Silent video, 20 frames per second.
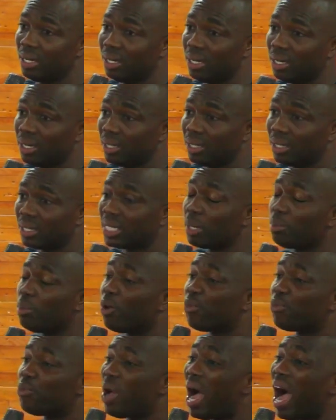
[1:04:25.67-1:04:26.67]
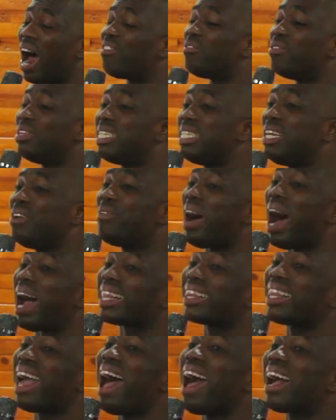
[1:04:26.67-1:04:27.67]
Some of you have received
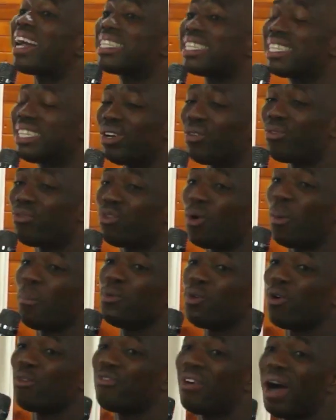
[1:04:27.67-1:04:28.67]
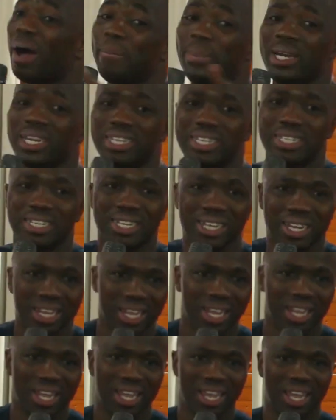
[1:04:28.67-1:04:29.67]
attacks from your families
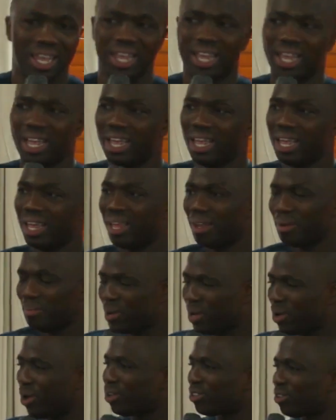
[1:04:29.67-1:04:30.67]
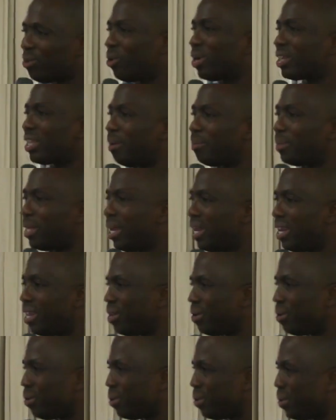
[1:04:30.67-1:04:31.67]
because of what I'm telling you.
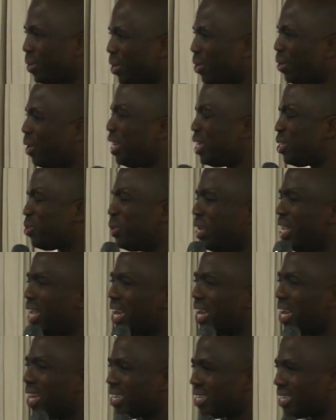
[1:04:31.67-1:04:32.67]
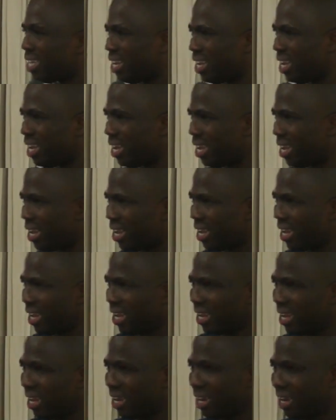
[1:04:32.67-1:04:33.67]
You don't need to hear this.
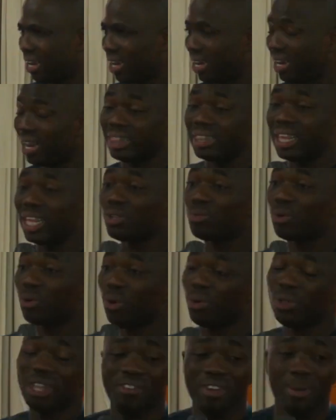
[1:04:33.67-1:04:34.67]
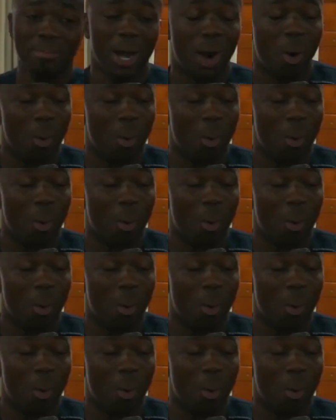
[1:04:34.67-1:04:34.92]
The things we go, even my wife